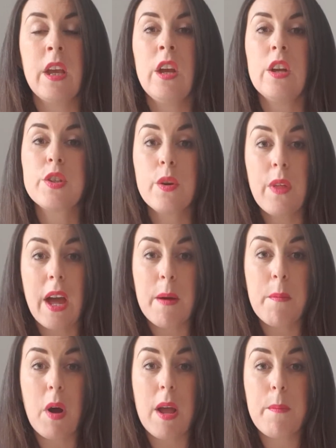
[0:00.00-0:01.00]
So
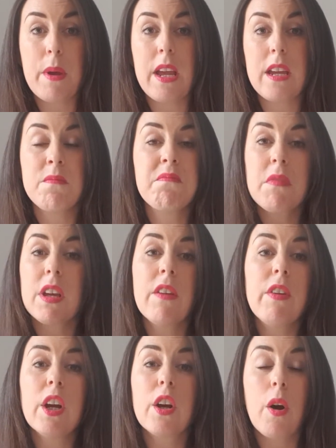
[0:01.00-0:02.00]
that might be
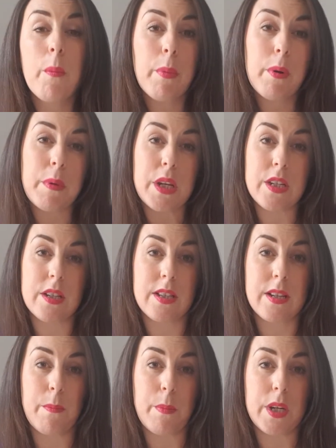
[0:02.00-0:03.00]
giving a compliment to
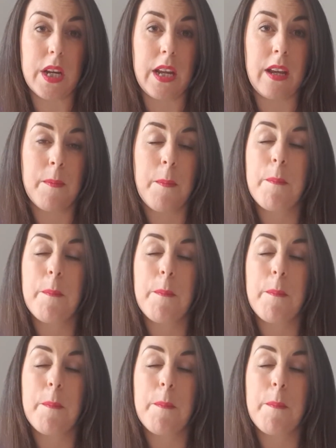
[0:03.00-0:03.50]
somebody,